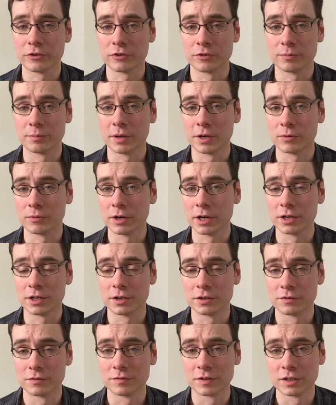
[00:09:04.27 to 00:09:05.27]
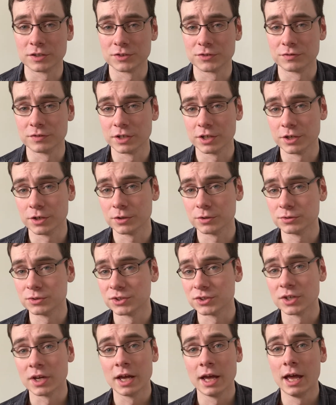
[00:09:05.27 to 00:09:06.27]
of my writing advice
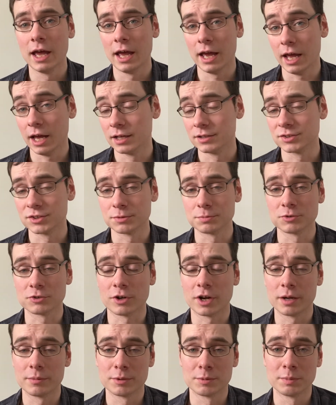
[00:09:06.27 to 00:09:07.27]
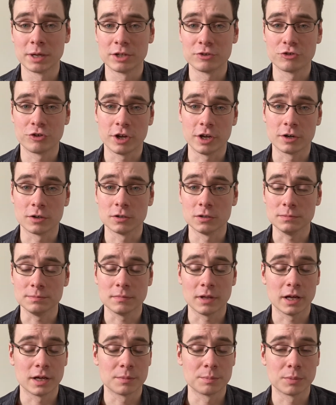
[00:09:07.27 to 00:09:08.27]
videos and subscribe to my
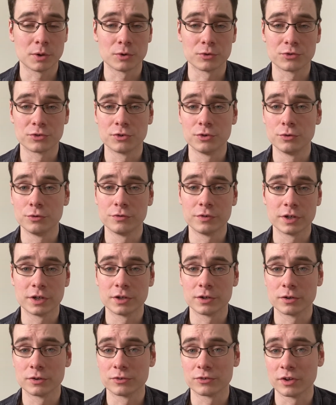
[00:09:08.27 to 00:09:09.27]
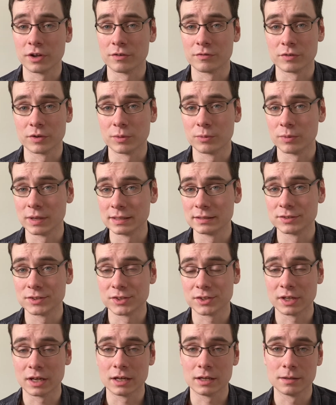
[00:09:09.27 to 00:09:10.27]
channel. I post new videos every
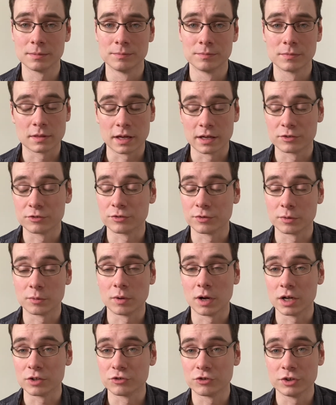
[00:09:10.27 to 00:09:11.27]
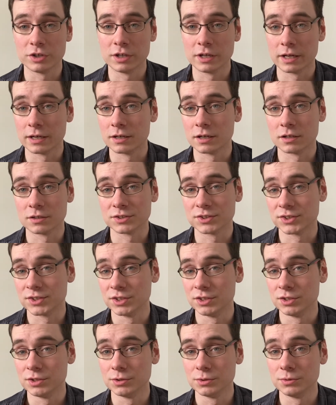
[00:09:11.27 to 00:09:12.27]
Wednesday. Thanks for watching, and I'll see
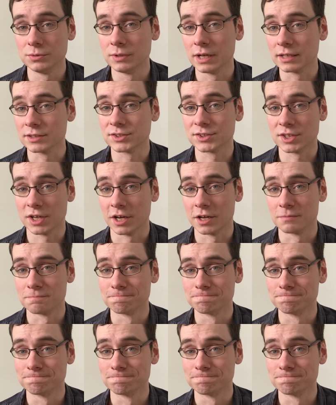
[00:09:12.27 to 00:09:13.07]
you next time.